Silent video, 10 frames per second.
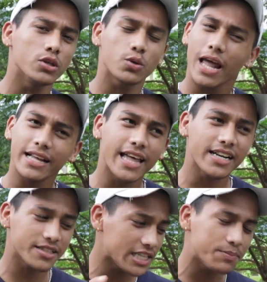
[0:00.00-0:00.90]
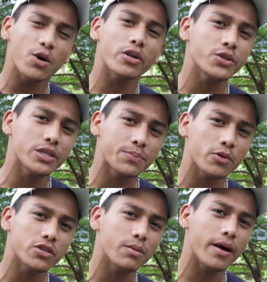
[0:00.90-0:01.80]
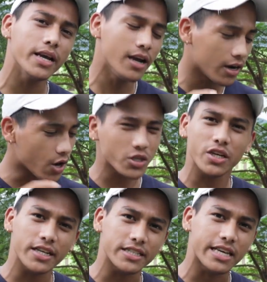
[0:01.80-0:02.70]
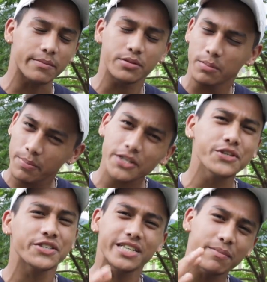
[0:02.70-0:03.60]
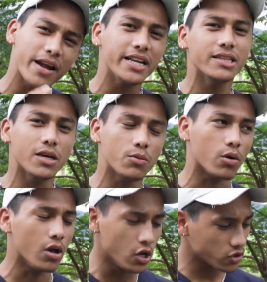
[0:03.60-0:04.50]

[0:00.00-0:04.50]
So like that, this video also is sponsored by LuxuryEscapes, best resistant band in the world.